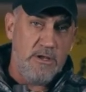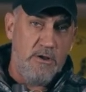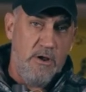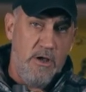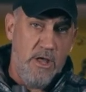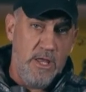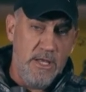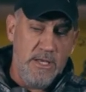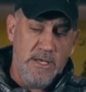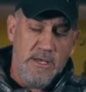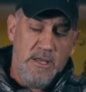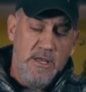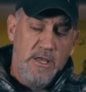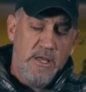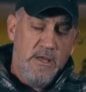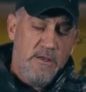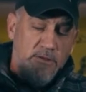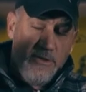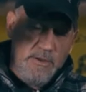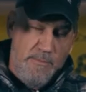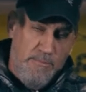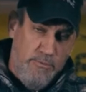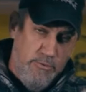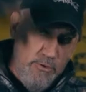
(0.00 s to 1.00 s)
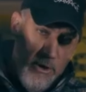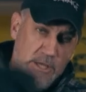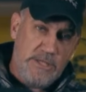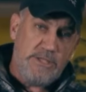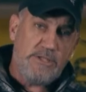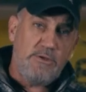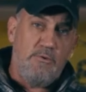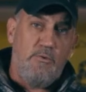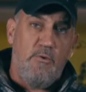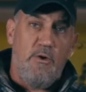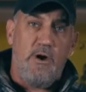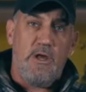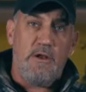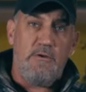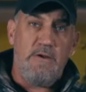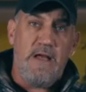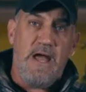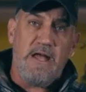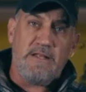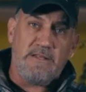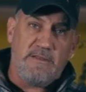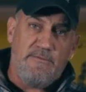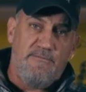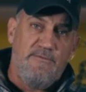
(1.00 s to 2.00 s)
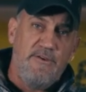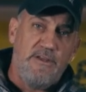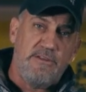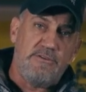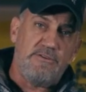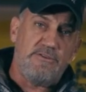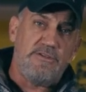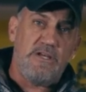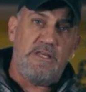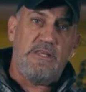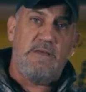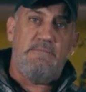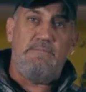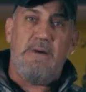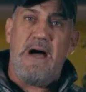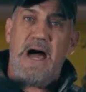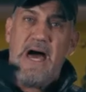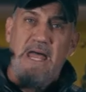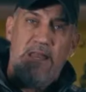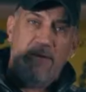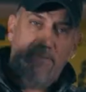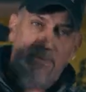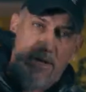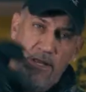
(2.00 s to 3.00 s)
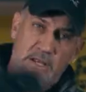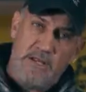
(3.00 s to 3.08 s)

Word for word: they call it, to press the water out. The filter's on the bottom